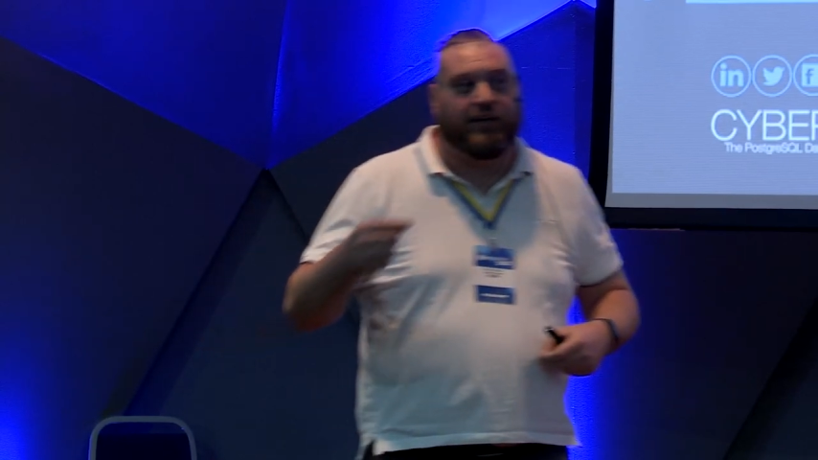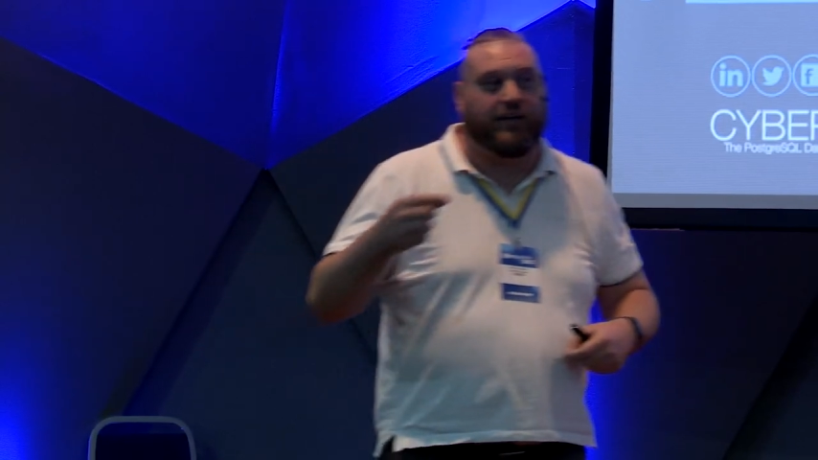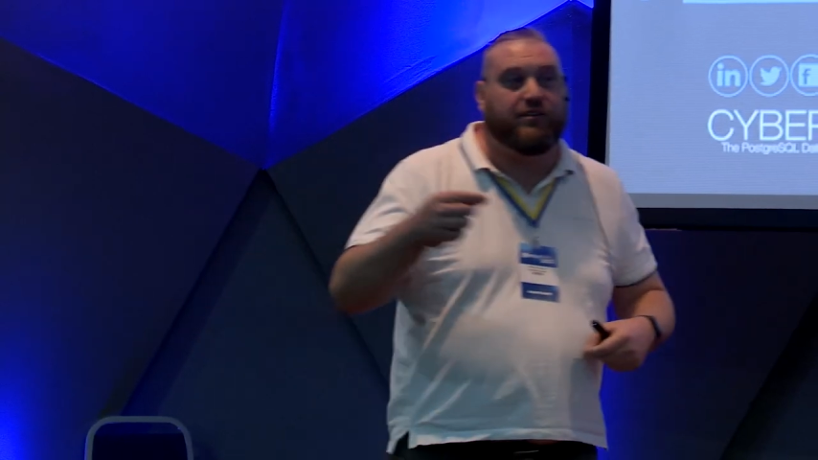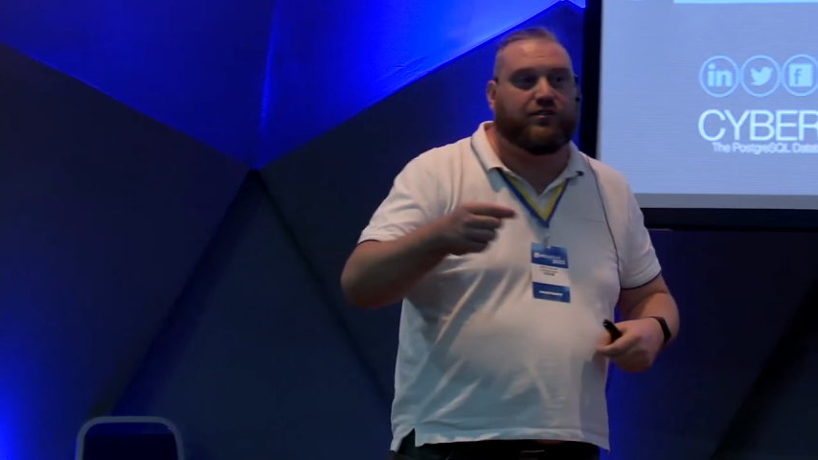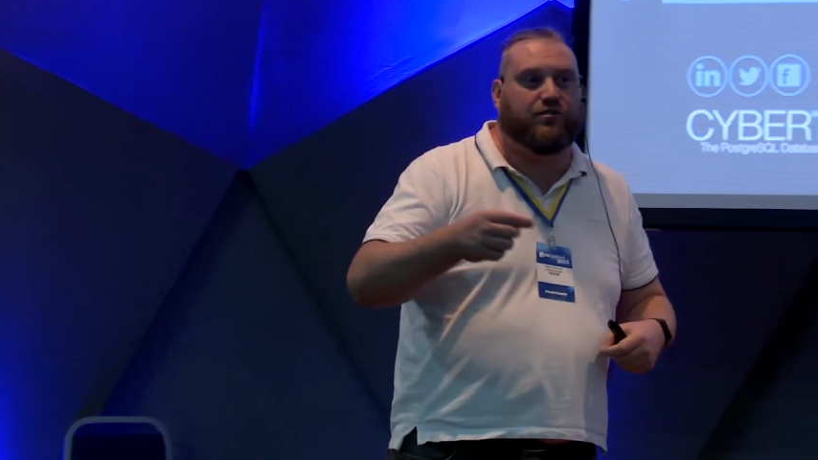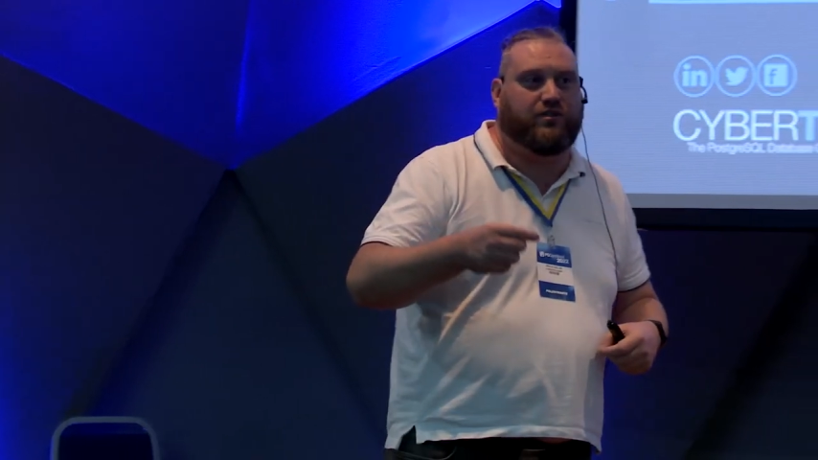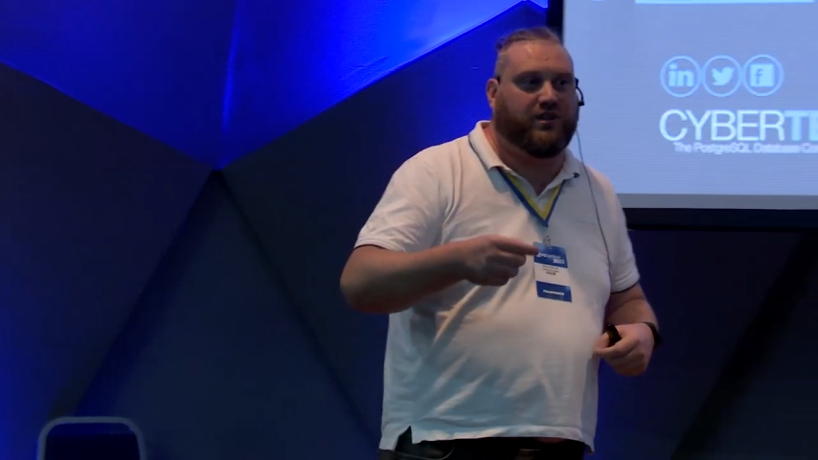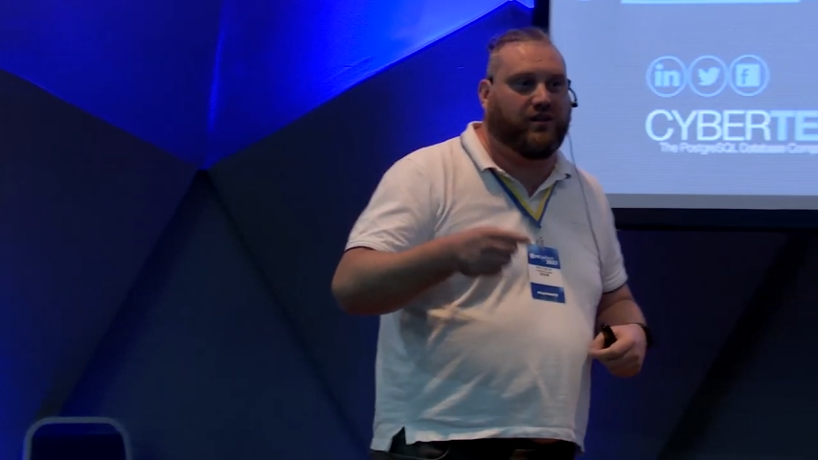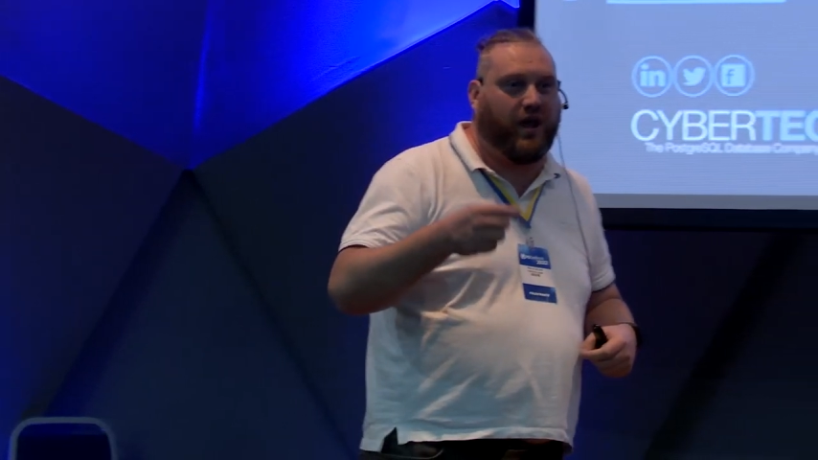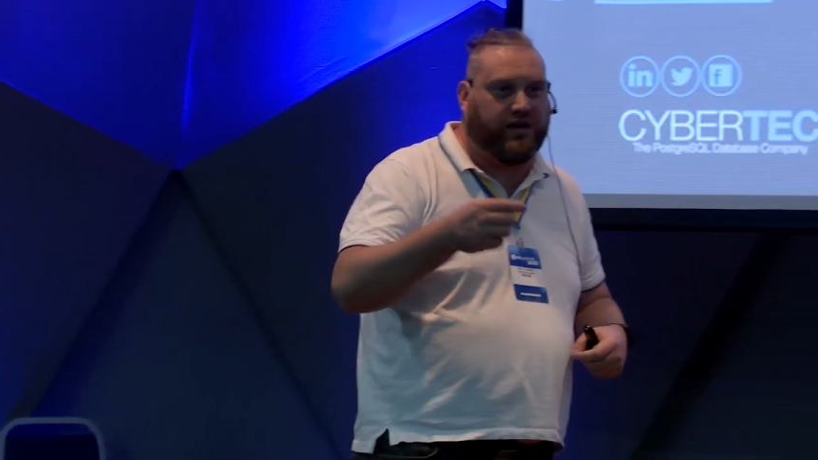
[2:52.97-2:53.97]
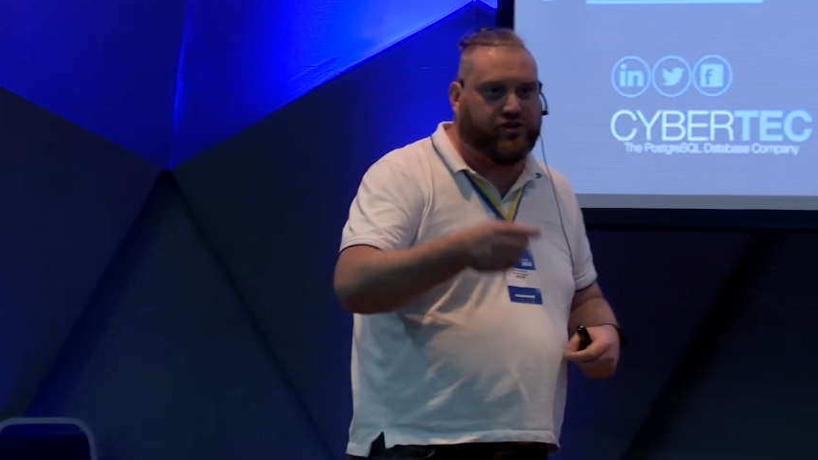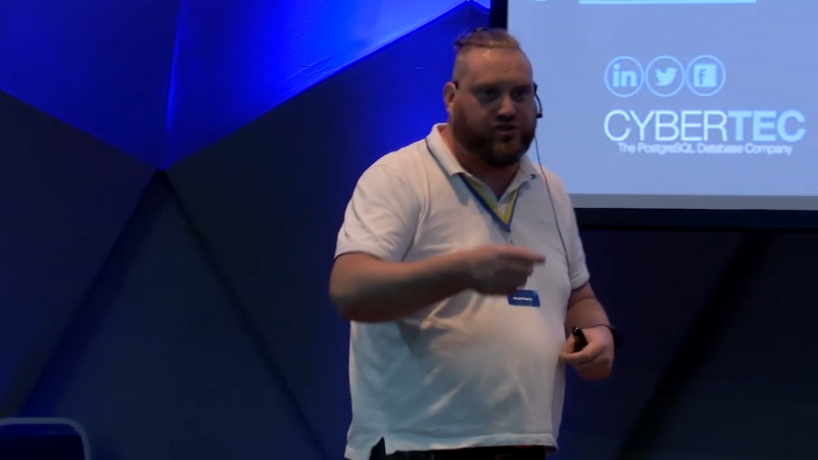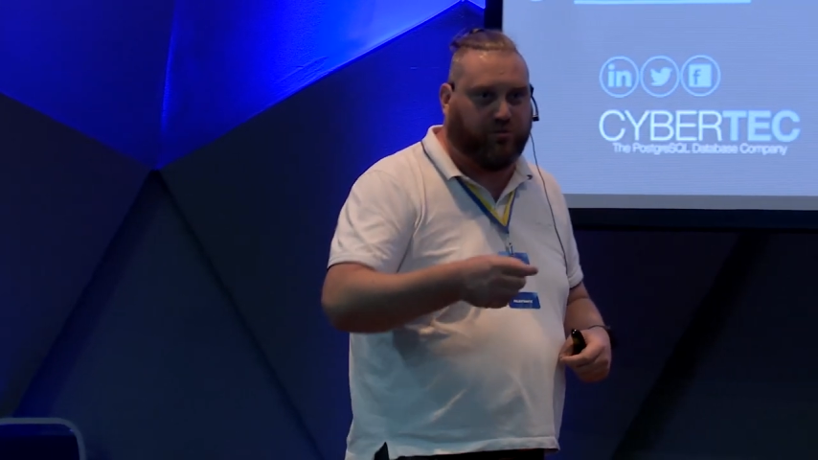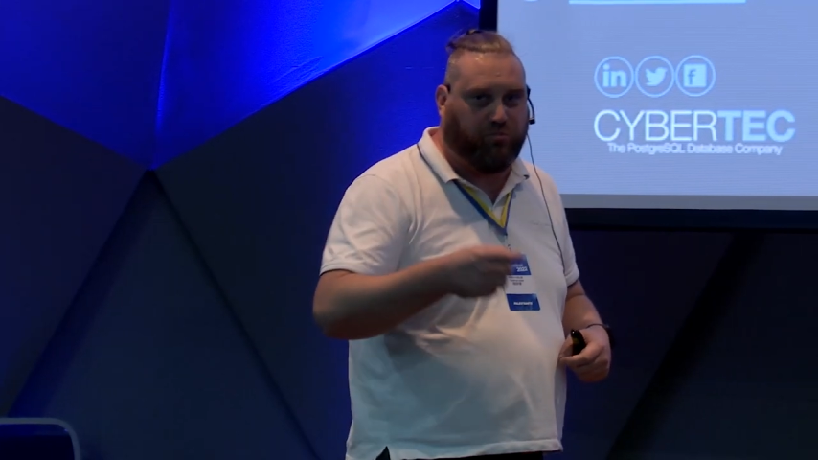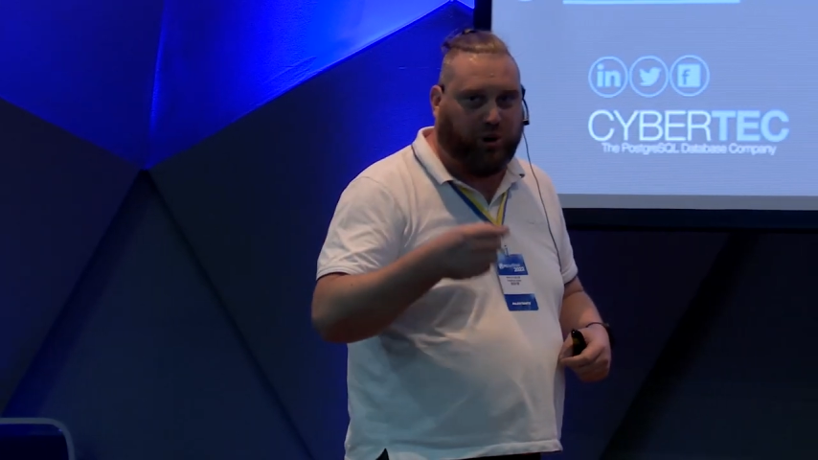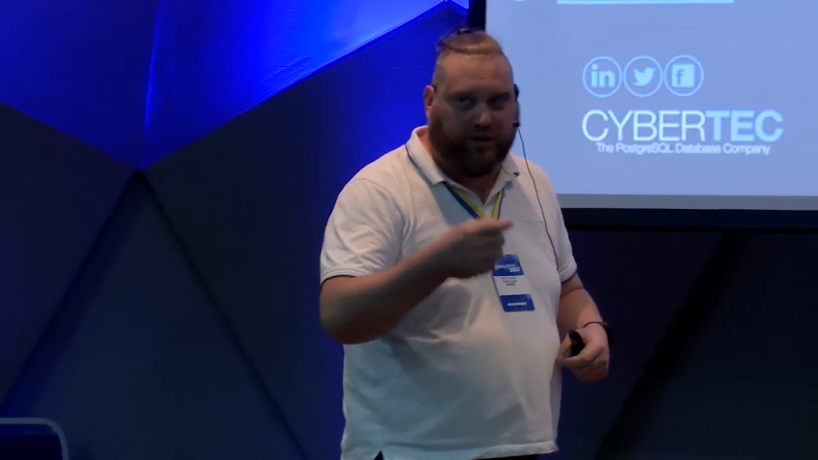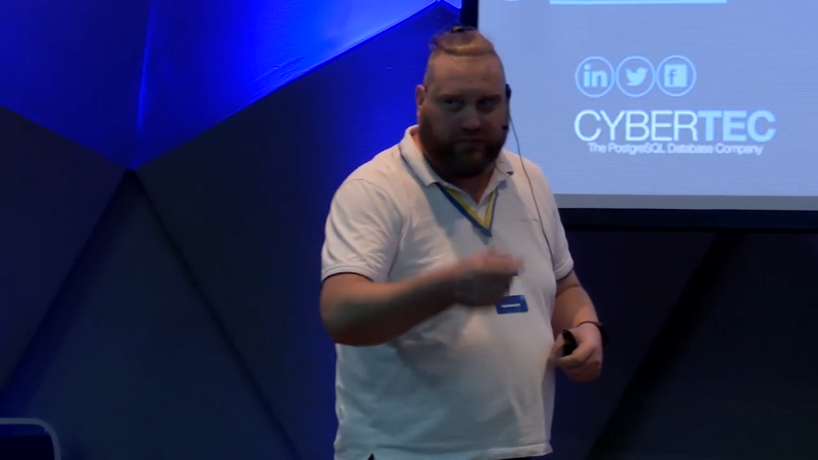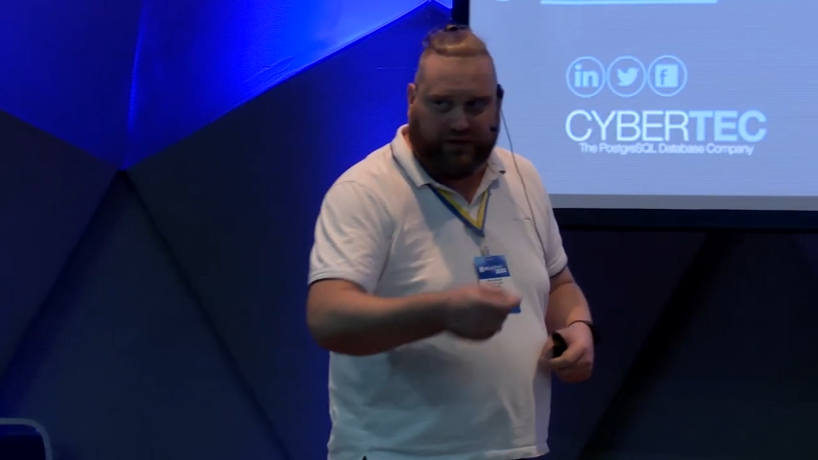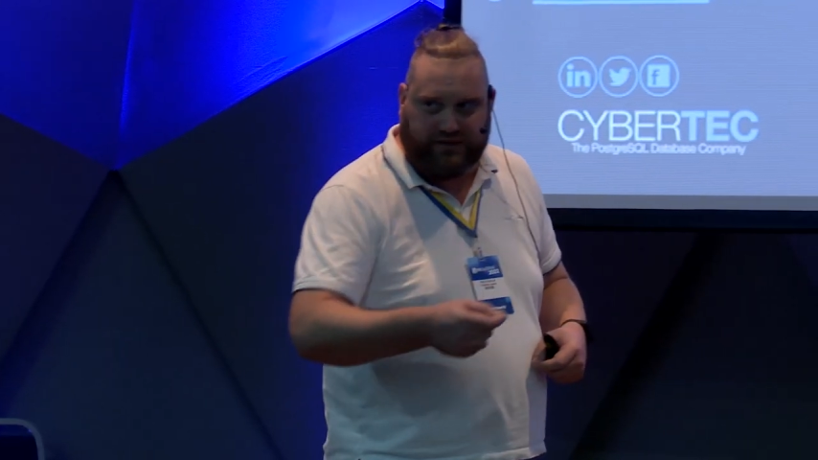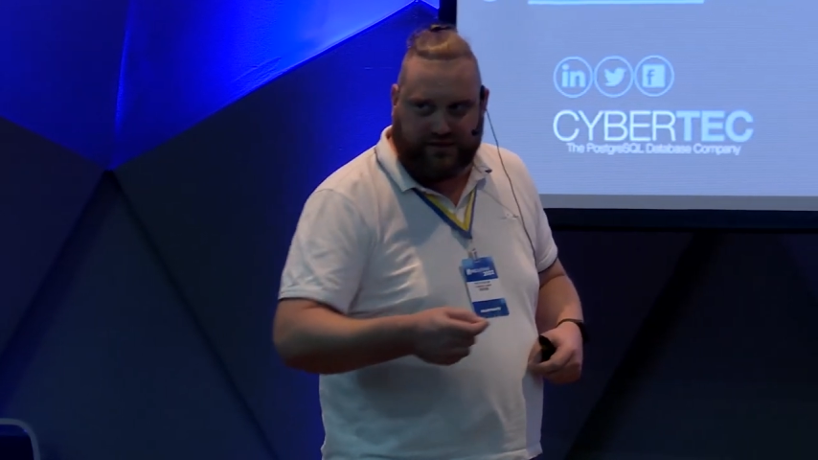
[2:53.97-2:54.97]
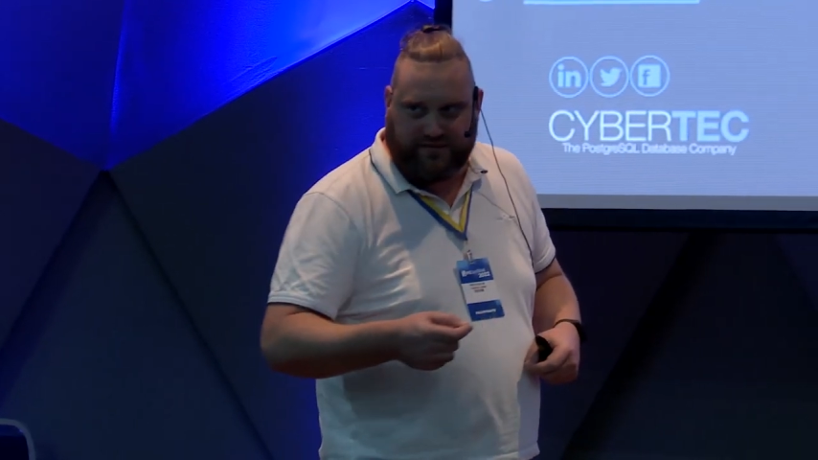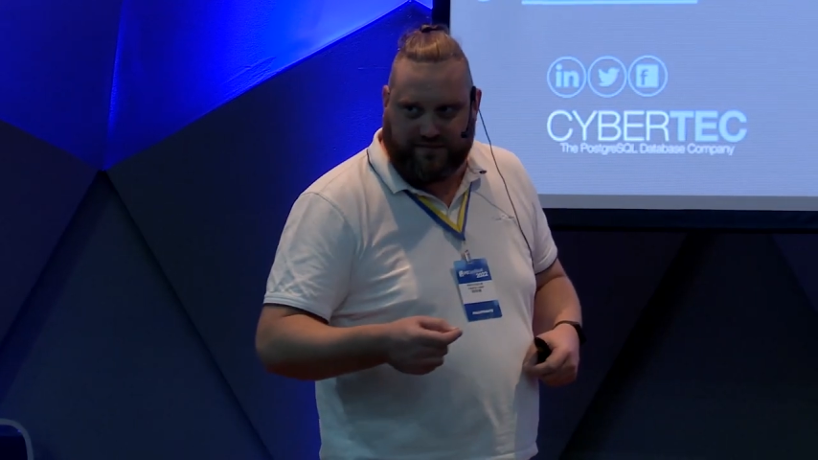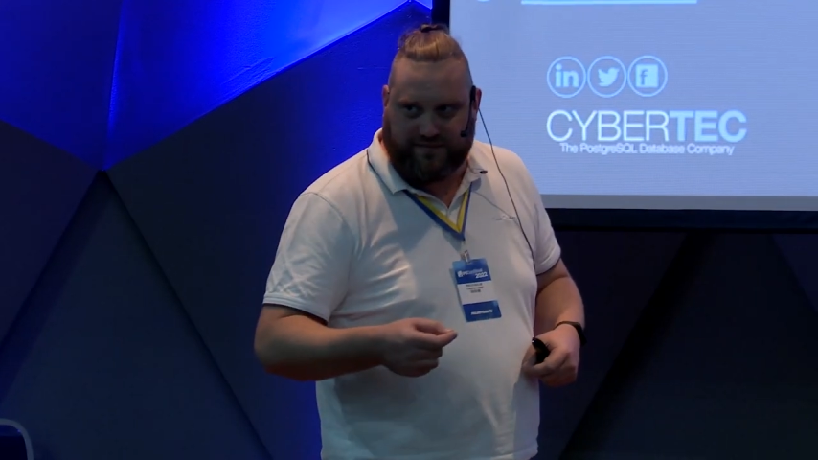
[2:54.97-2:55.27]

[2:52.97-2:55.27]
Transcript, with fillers: into the luggage compartment